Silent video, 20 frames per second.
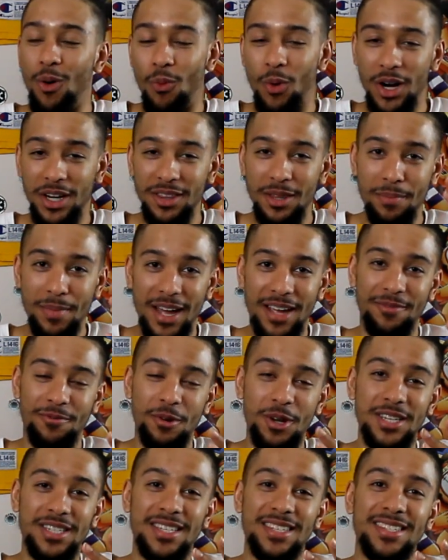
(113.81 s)
one of the main
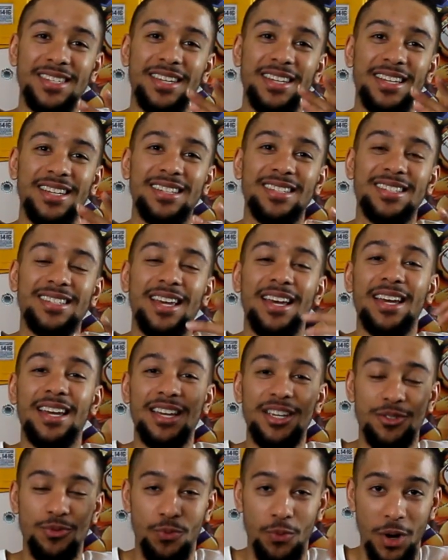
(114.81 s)
reasons
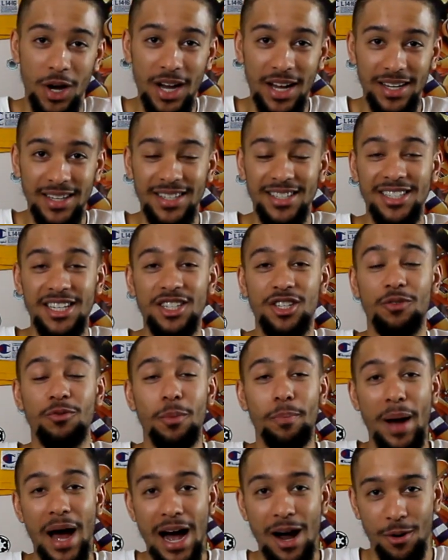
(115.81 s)
is one, she's
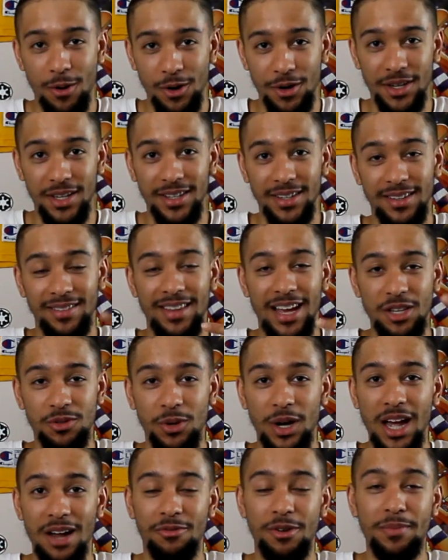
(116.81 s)
overpowered. That's
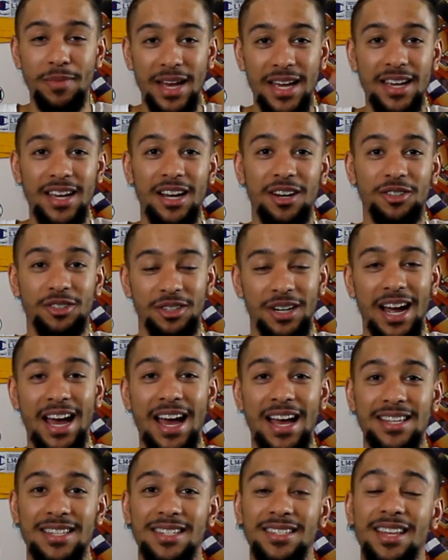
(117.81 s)
what every main character
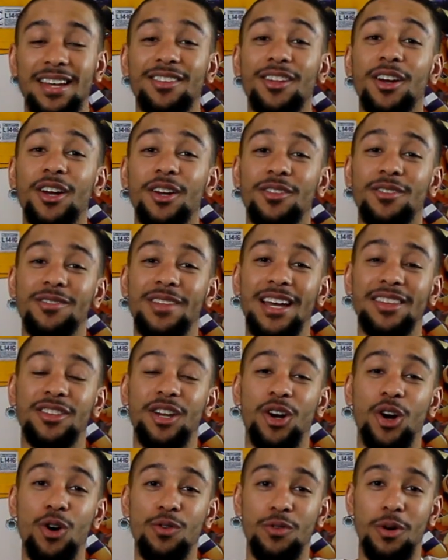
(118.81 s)
has, is that
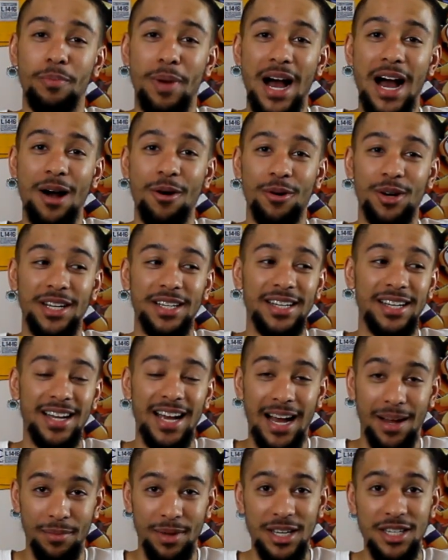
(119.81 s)
they're overpowered. And
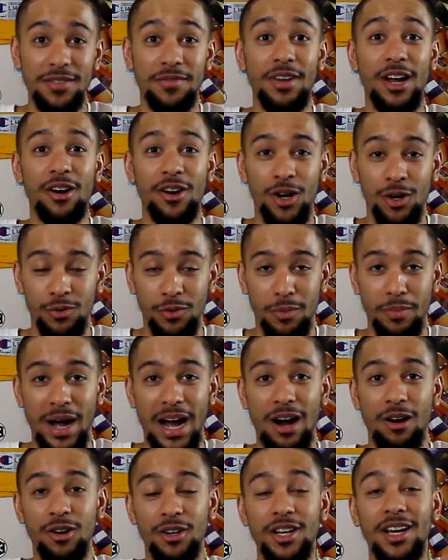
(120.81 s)
Akame is very
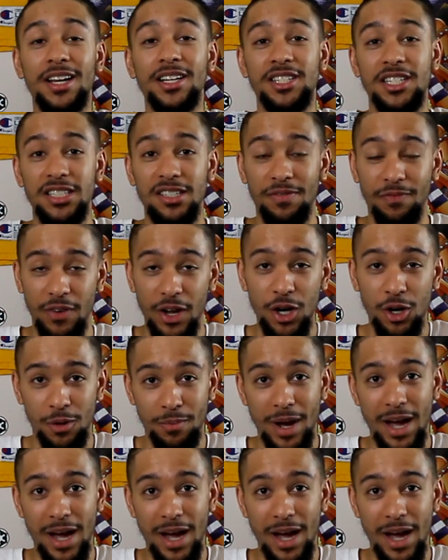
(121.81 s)
overpowered. She's feared